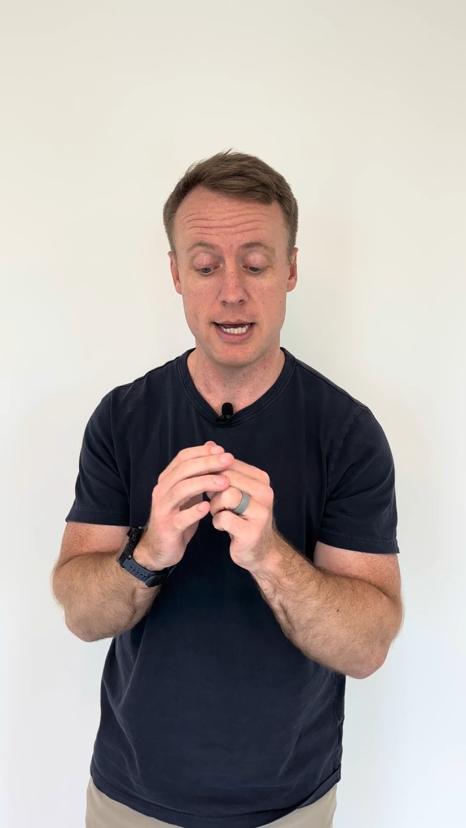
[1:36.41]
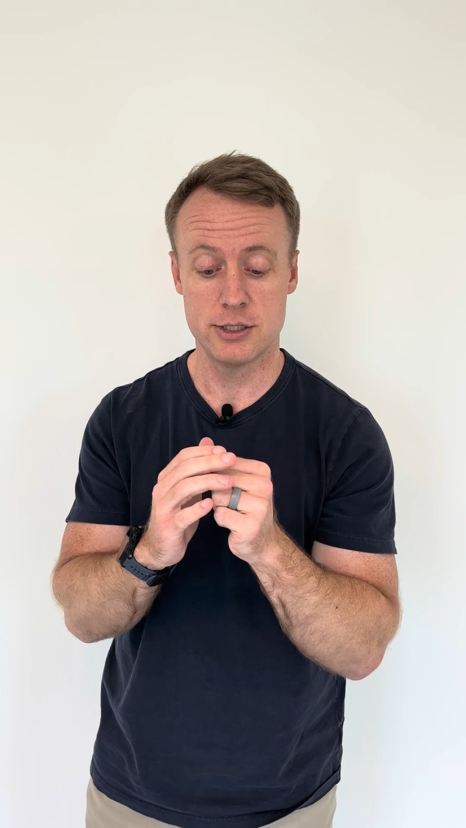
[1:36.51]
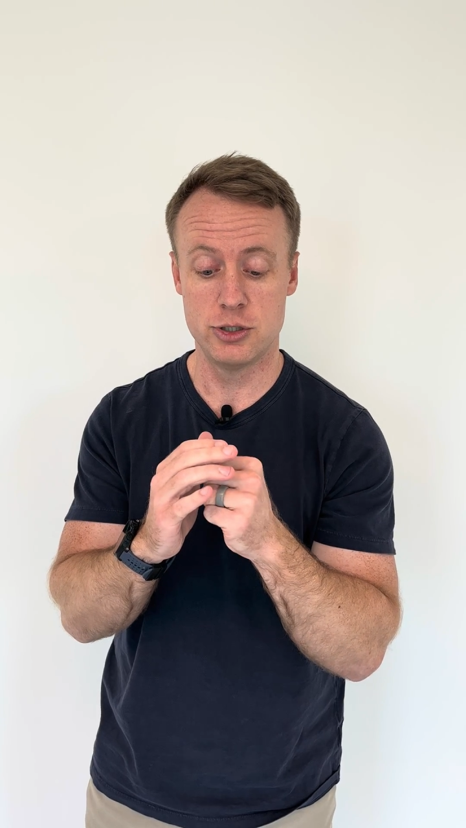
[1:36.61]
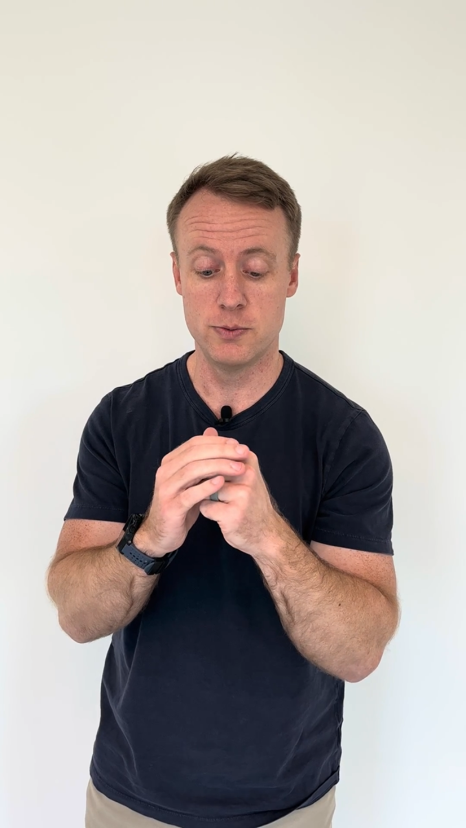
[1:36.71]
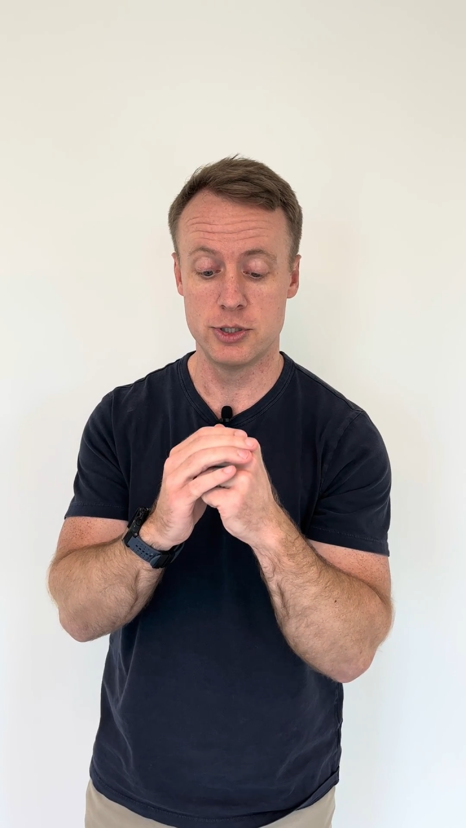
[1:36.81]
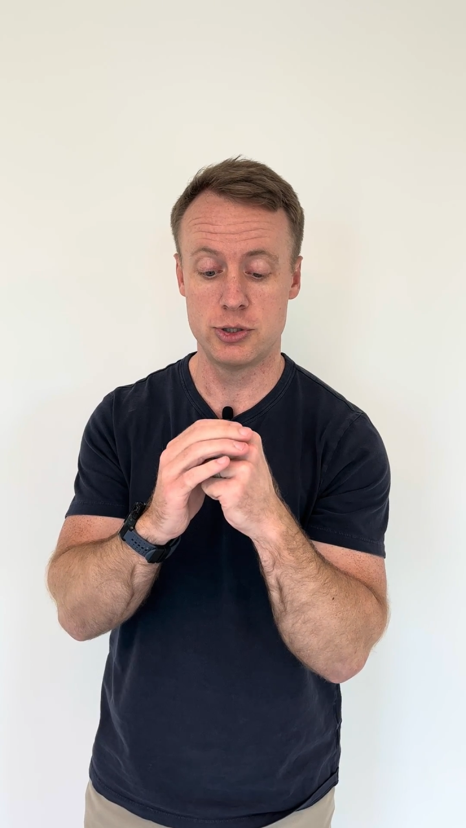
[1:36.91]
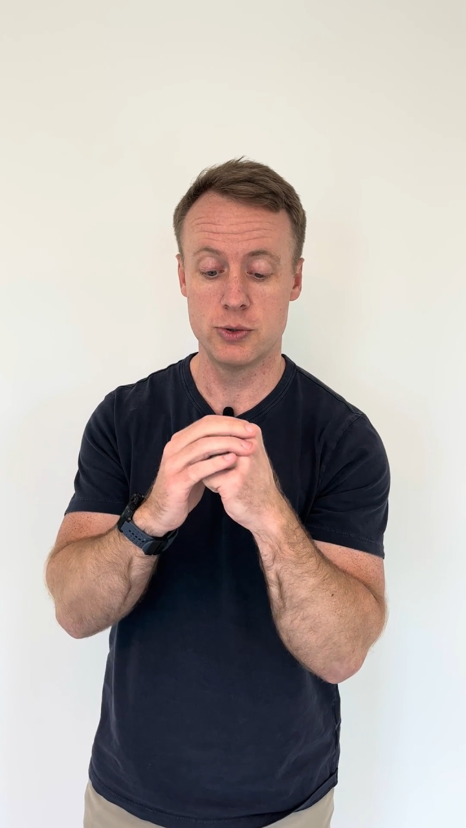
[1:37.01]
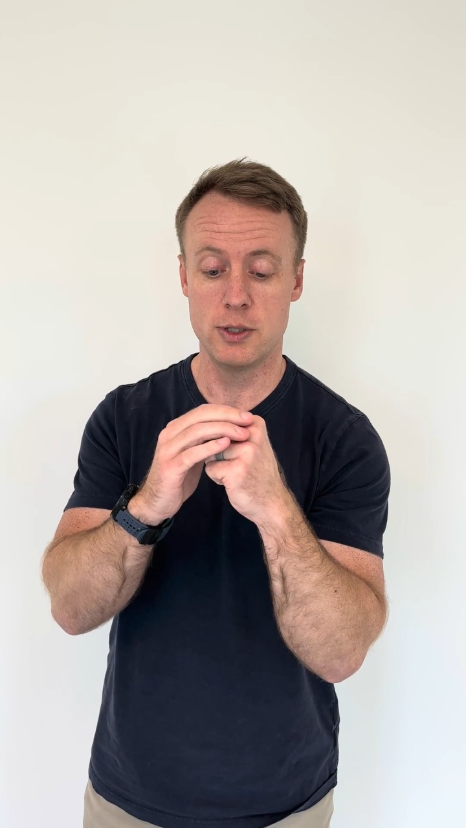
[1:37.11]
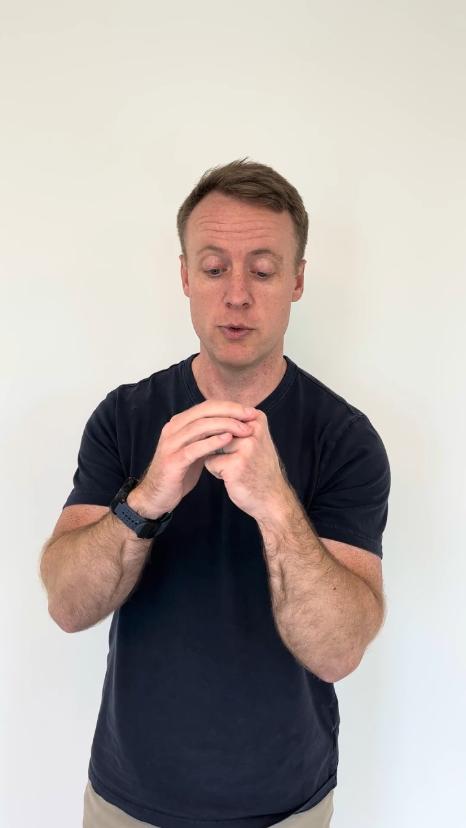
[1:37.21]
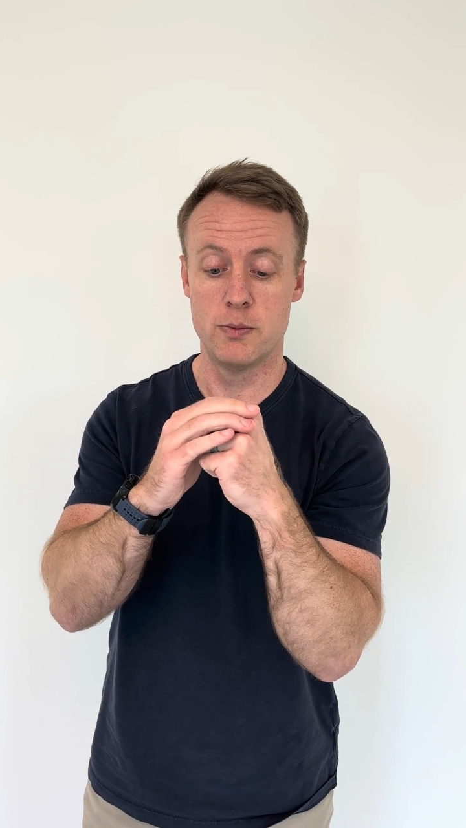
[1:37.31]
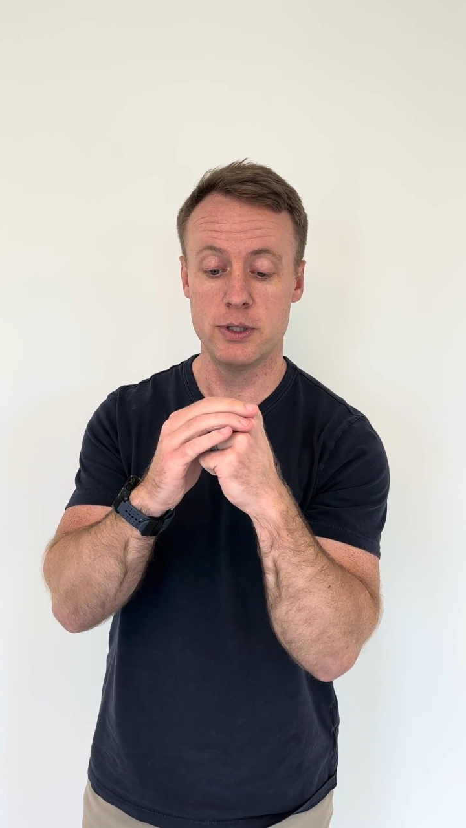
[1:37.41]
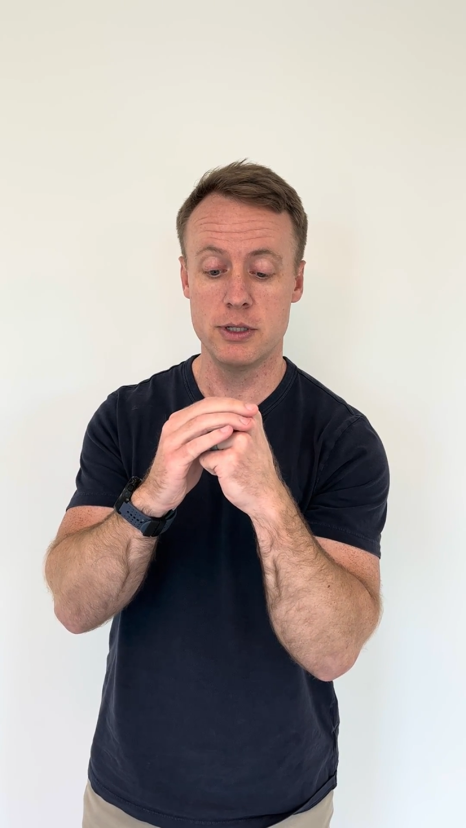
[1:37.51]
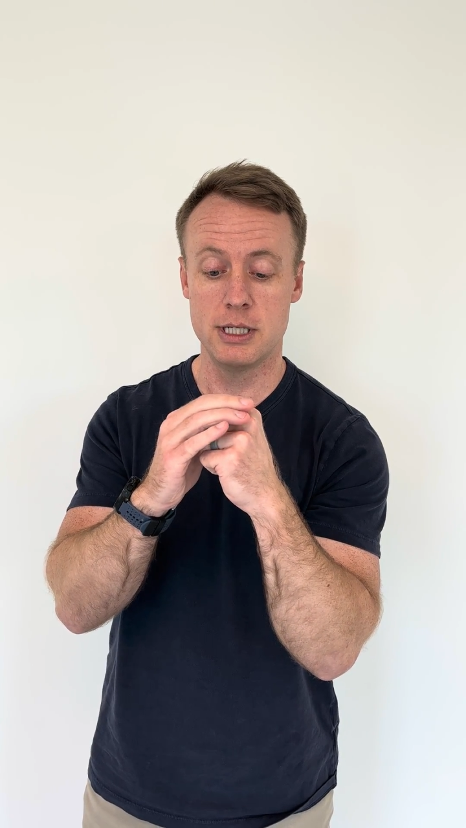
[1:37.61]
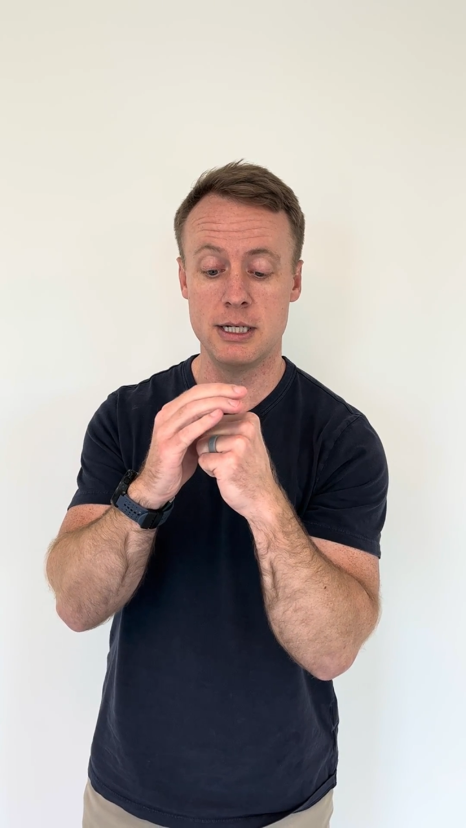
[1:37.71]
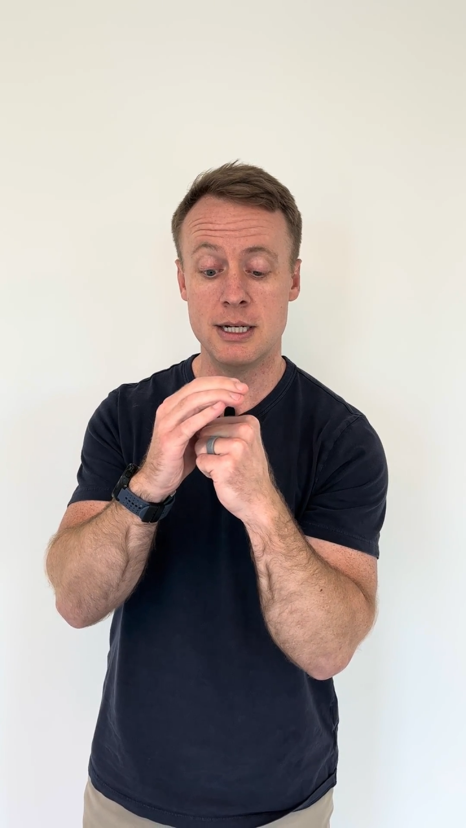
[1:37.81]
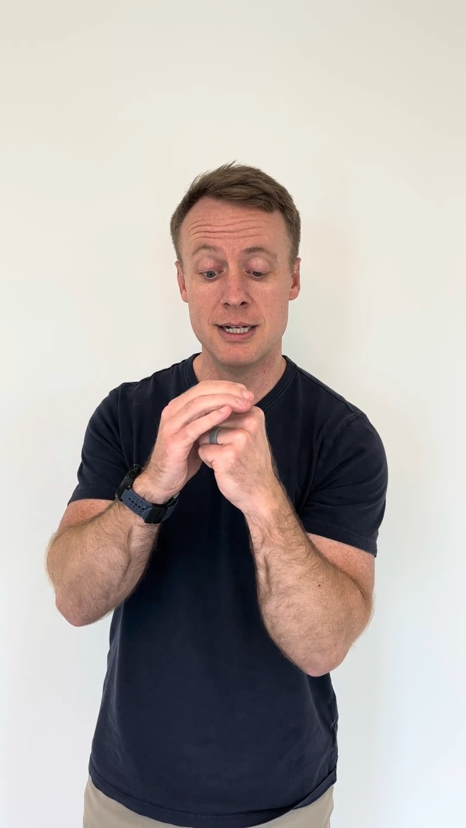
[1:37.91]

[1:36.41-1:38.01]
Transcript: has too much joint mobility,